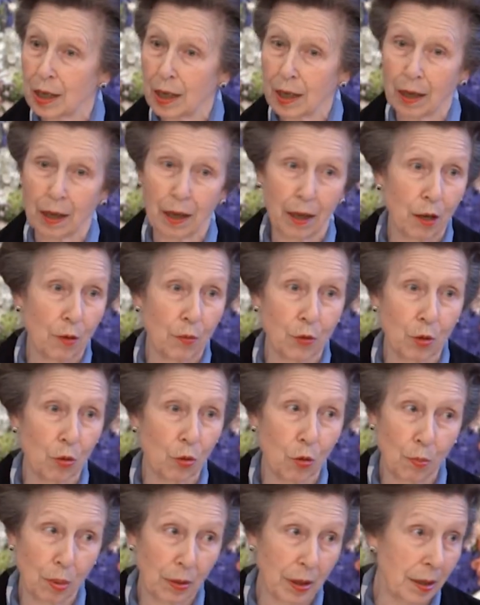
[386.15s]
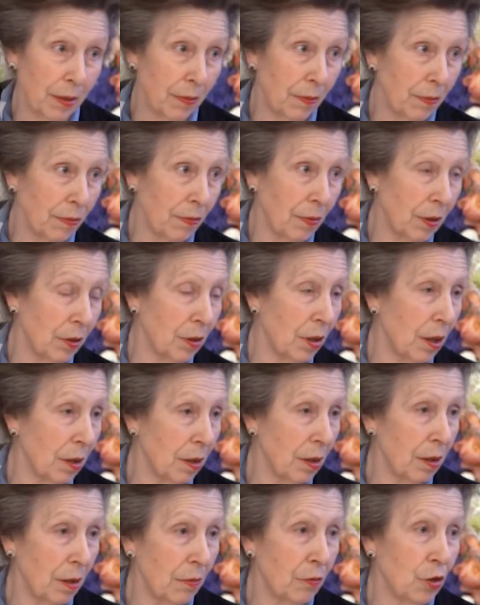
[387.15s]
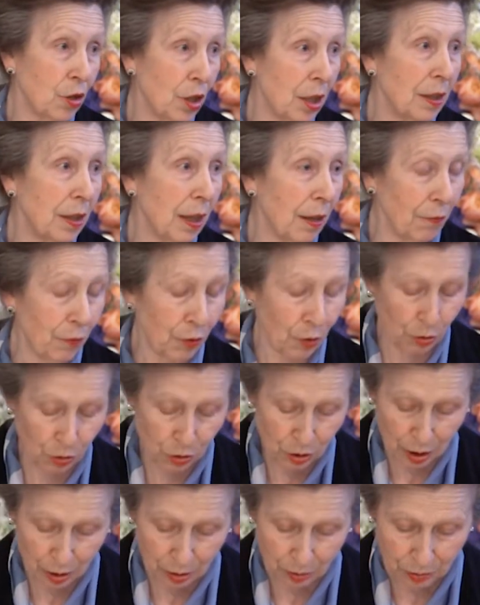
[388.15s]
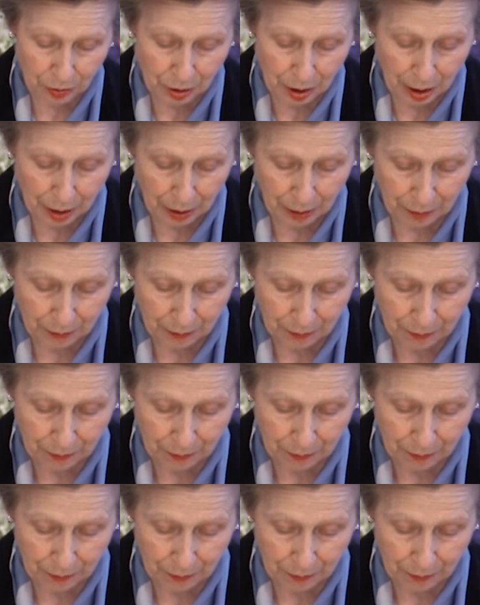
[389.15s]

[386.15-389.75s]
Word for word: And I hope you all believe and, and have seen that for yourselves now.